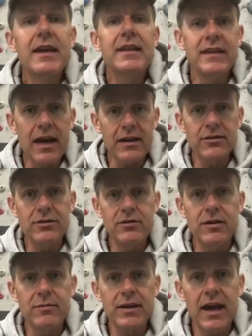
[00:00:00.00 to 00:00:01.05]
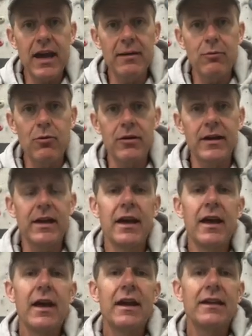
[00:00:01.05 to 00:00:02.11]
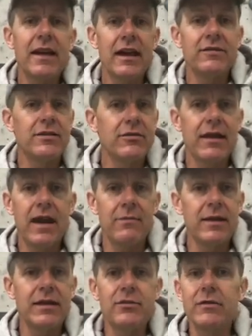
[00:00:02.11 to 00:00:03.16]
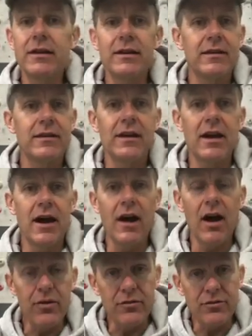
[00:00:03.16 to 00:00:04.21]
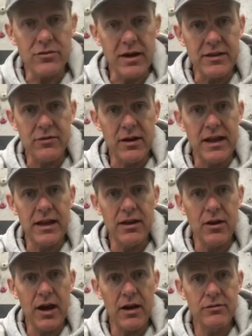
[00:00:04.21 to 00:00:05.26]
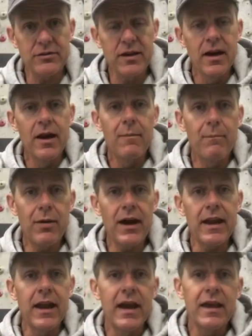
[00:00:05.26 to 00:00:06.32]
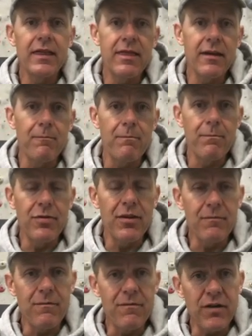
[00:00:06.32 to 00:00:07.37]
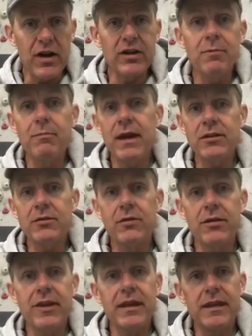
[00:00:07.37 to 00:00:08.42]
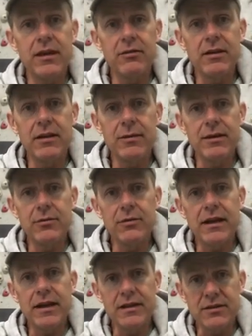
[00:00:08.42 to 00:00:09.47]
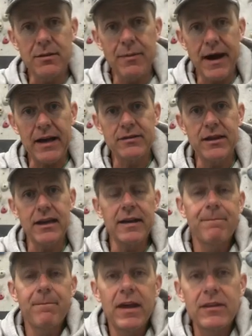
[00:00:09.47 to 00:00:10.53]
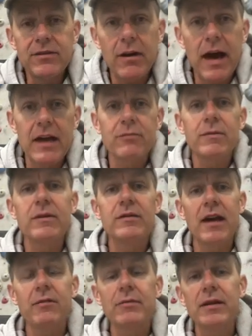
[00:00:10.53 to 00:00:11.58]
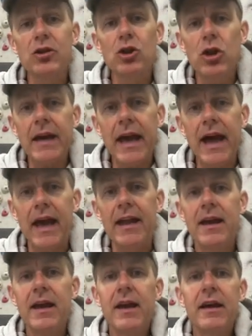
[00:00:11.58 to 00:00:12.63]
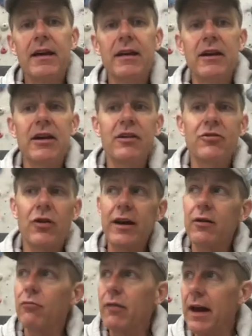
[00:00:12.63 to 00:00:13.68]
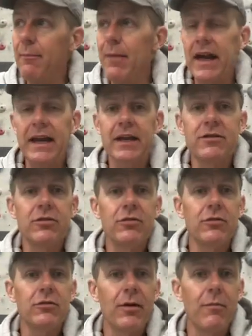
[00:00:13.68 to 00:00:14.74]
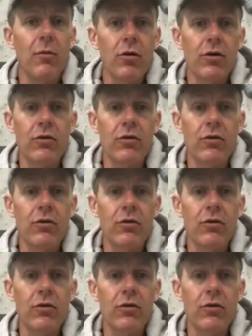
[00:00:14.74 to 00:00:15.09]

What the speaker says: Yes, you can be hangboarding. Yes, you can be doing other strength training at your house, but the fundamental thing that you need to be doing is capacity. And so as we look at trying to ramp back into a more